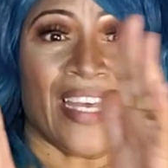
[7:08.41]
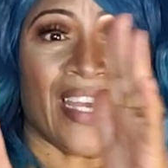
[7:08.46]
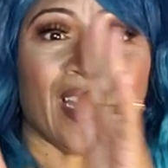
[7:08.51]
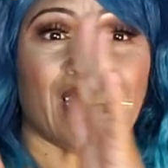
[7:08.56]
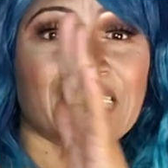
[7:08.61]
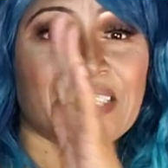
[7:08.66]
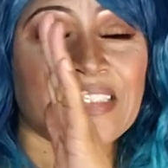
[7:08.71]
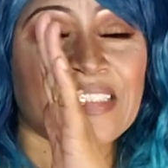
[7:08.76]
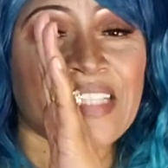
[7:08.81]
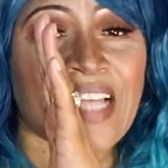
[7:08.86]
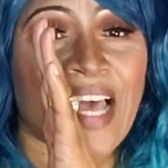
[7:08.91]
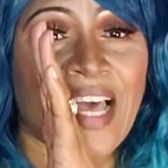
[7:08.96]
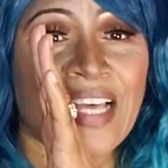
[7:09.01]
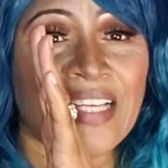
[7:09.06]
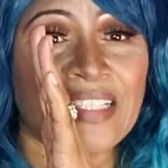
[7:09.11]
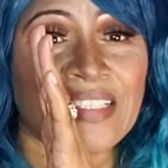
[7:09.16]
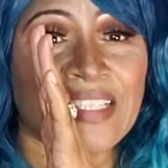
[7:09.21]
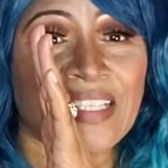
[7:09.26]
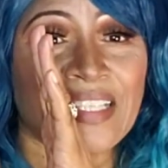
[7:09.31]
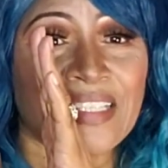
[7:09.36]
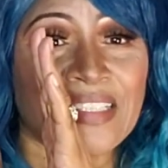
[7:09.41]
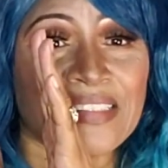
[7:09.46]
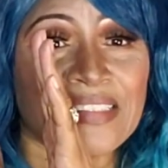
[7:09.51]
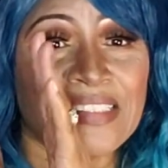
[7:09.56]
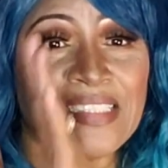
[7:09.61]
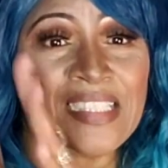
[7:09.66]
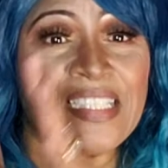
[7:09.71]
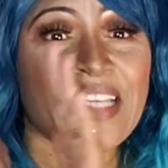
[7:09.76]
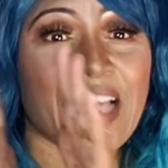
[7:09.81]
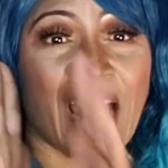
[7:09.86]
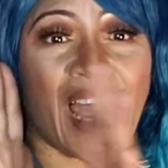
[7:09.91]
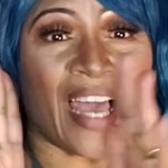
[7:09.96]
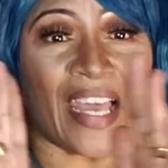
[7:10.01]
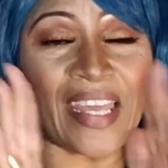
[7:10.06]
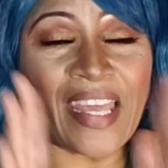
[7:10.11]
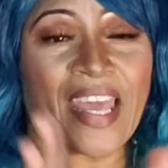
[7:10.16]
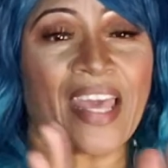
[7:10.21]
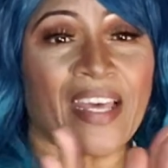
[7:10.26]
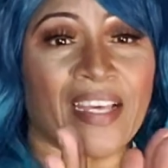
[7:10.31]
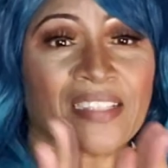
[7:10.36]
It's not
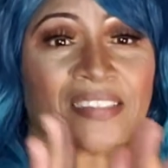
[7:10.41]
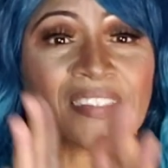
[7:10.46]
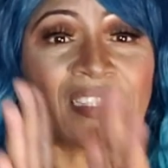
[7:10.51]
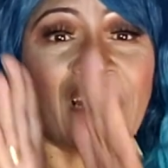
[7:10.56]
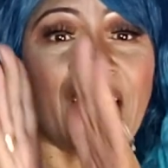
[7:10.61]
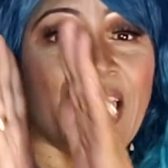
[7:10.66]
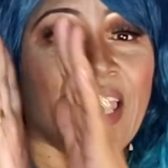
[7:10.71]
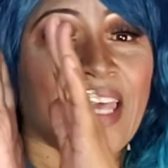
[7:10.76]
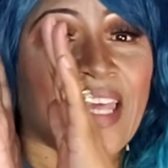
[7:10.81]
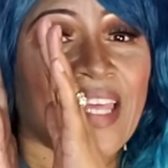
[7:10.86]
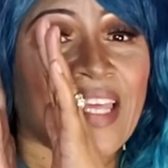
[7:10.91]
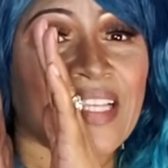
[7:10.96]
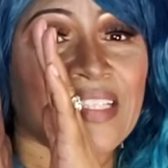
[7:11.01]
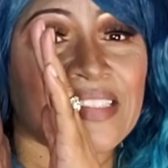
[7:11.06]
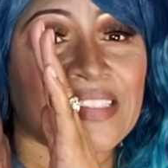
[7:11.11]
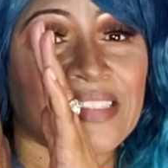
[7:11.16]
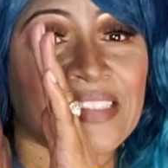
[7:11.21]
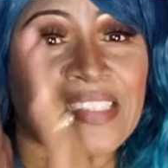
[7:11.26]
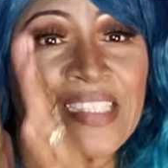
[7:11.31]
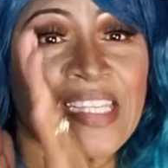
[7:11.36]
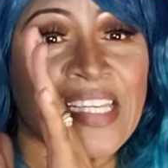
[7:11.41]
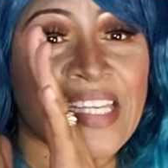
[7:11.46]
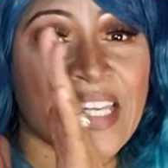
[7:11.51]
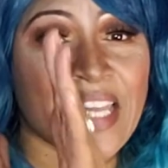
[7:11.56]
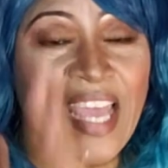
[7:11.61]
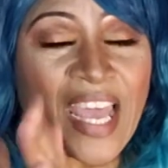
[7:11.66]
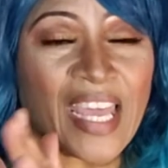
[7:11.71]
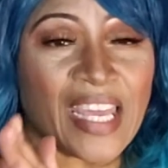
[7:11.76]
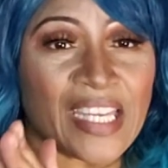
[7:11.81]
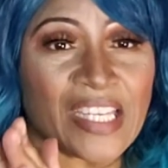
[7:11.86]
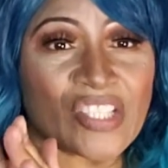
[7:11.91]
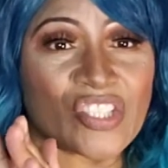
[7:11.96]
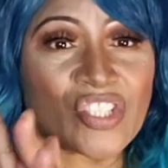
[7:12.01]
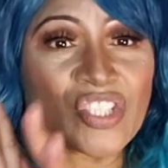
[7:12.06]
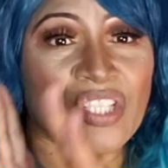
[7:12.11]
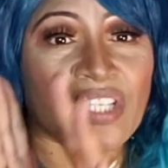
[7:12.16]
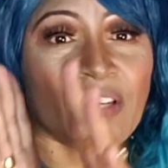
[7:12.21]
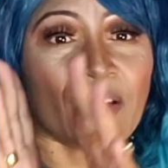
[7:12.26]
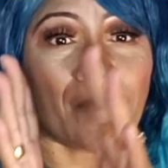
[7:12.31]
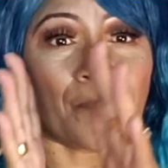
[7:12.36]
D-I-S, it's
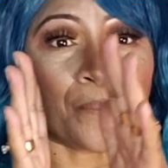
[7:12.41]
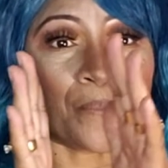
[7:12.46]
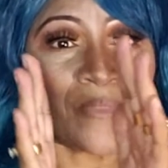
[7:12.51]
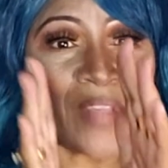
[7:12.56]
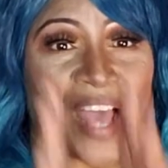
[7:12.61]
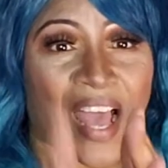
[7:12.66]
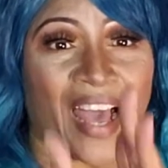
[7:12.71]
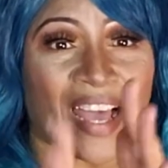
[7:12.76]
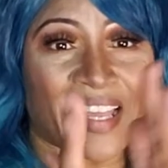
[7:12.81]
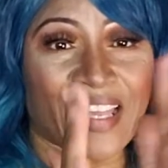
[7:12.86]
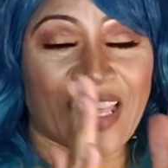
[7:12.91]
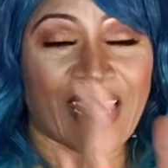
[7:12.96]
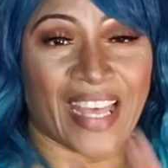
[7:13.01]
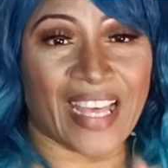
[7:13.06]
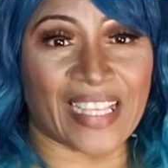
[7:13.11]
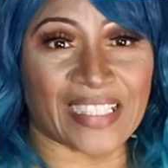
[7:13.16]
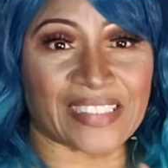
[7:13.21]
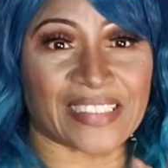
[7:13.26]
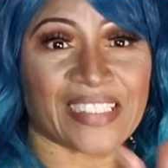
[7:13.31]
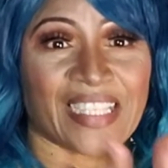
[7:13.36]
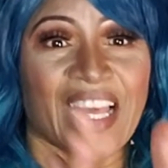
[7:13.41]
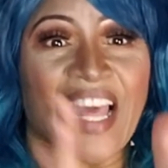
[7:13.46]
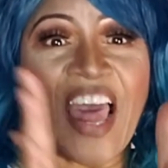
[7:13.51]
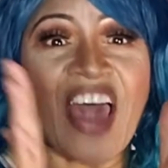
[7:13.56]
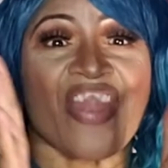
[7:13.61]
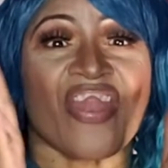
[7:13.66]
T-H-I-S.